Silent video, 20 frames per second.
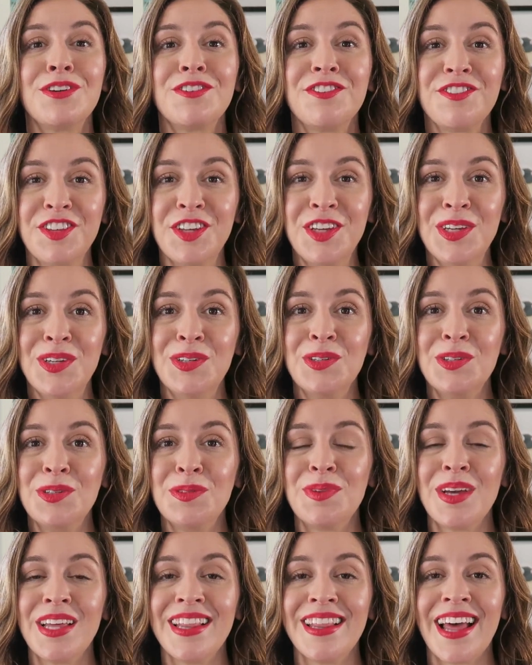
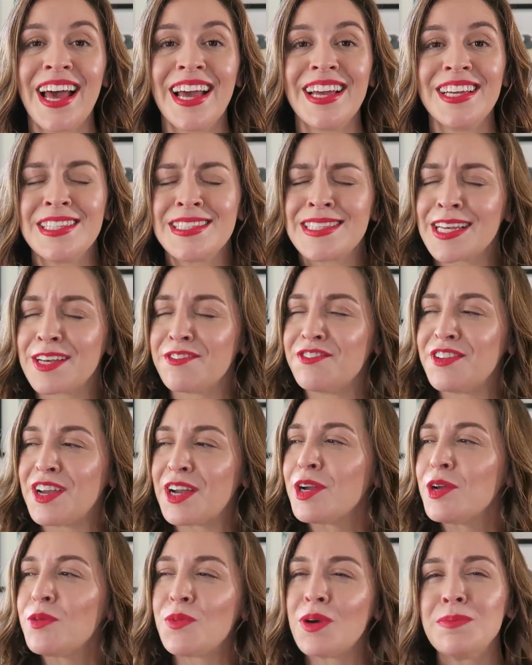perfume that is like
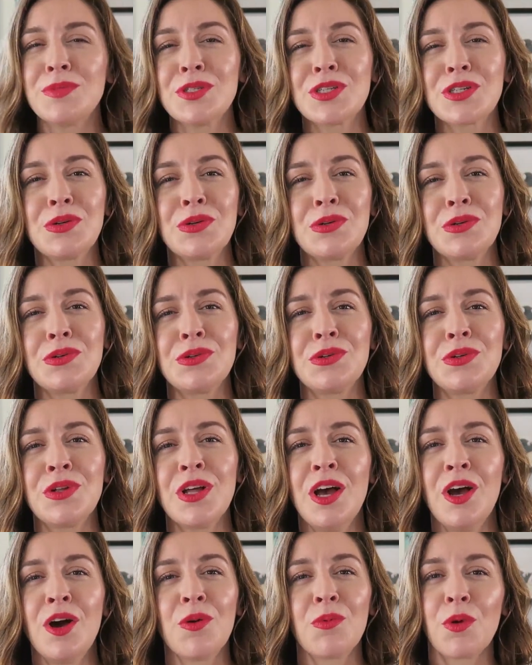very
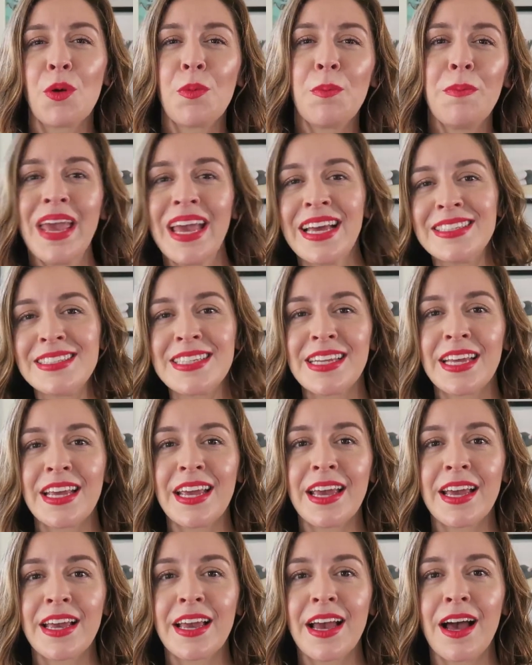whimsical,
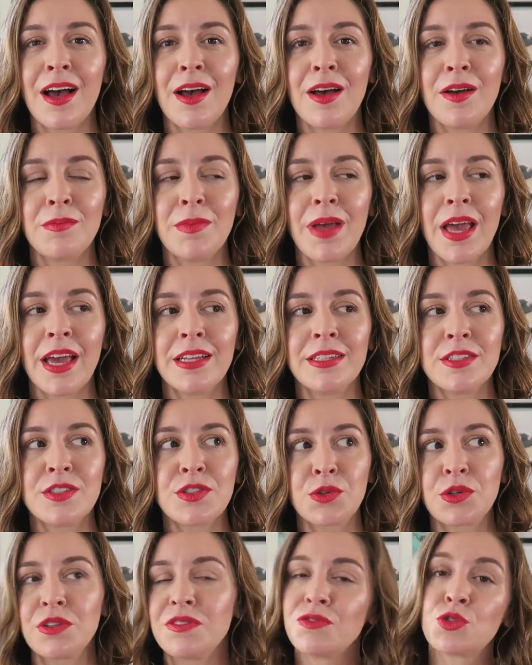romantic, um, and
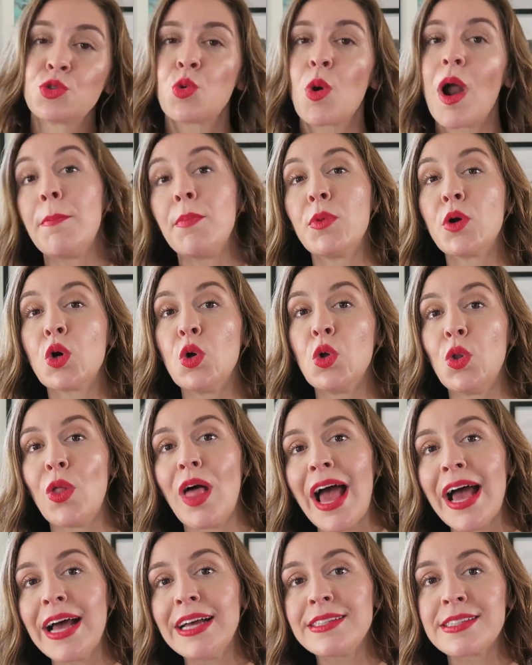sort of
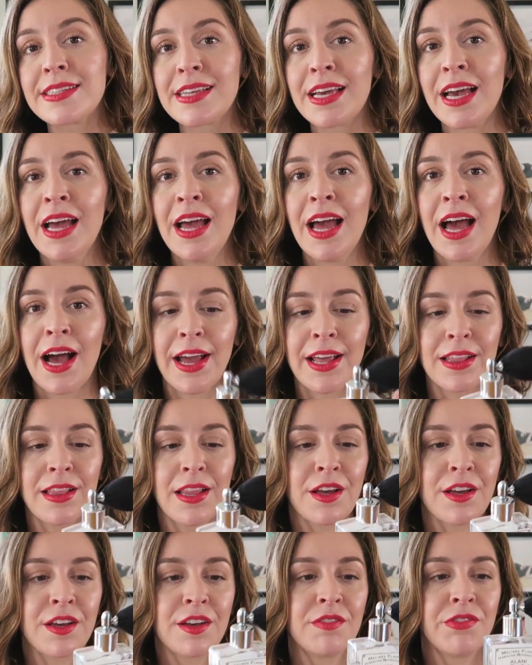tropical-esque. I
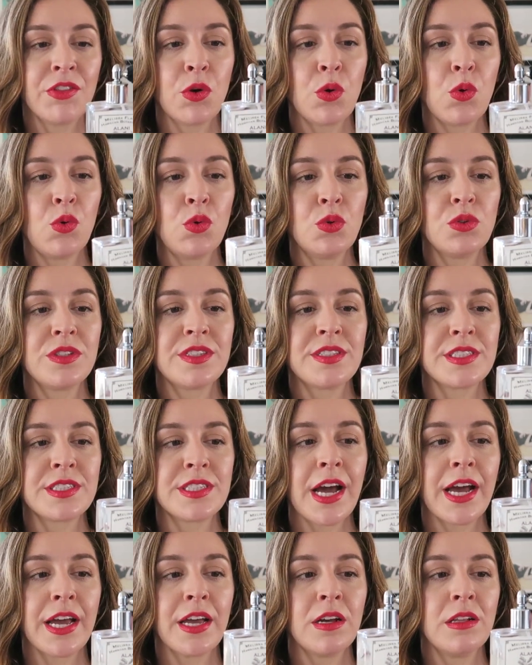love the old
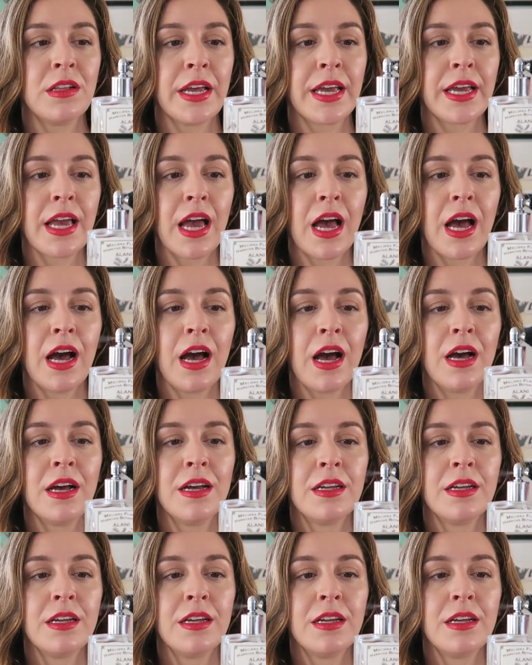style like